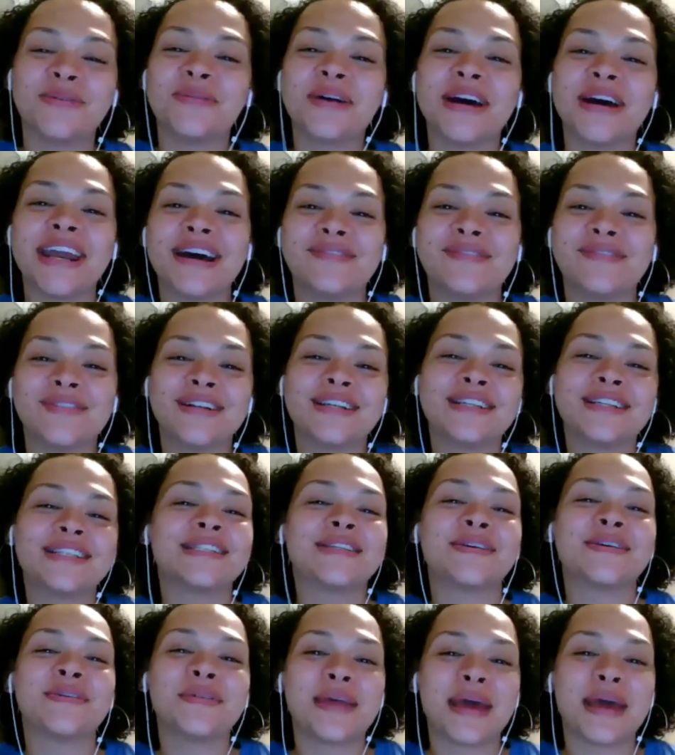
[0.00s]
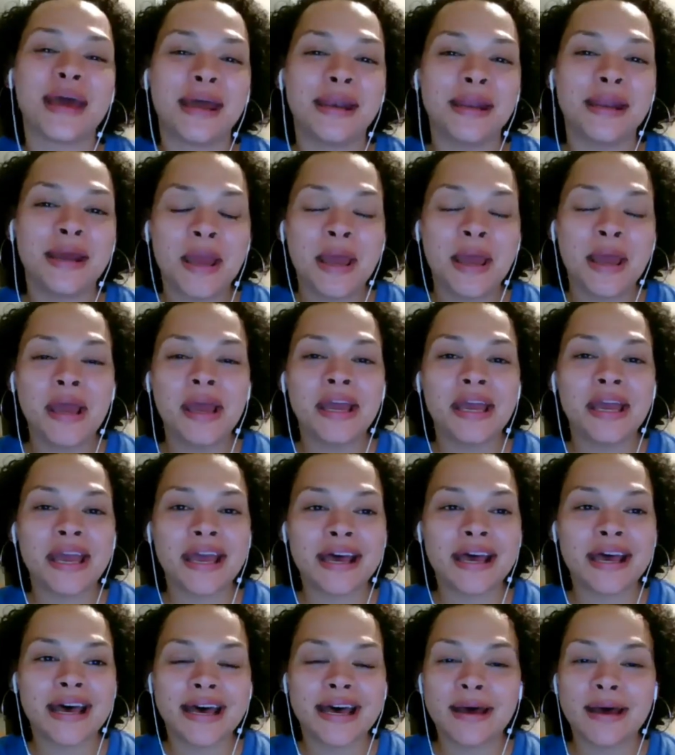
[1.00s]
or whatever so that
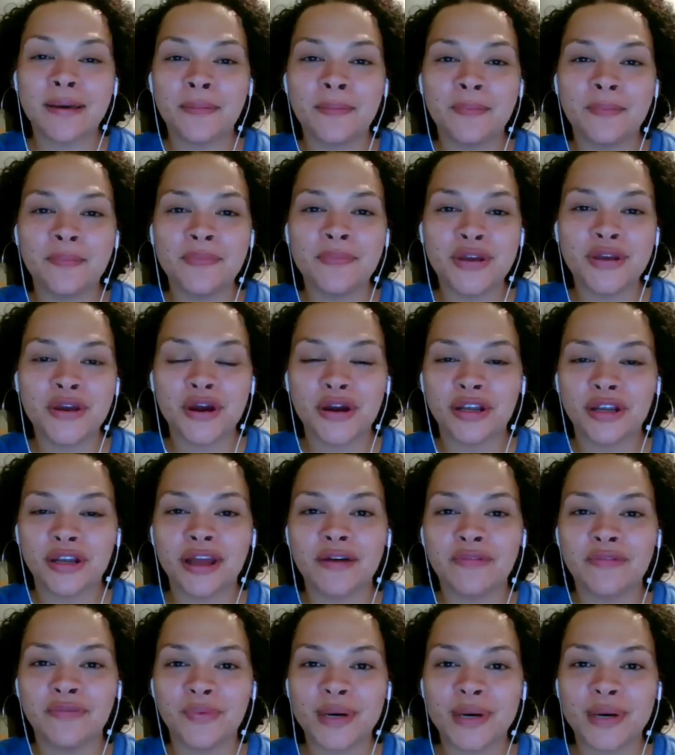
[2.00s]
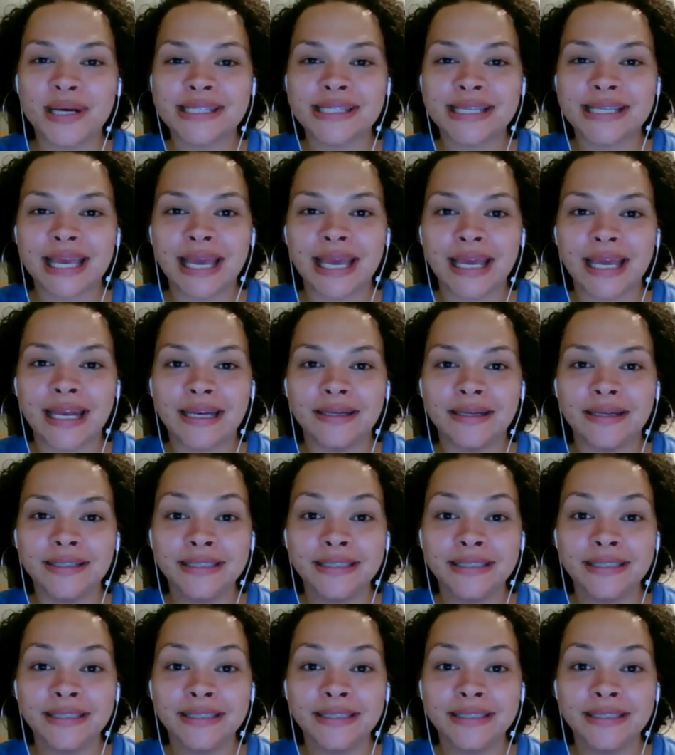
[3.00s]
uh, your loved ones can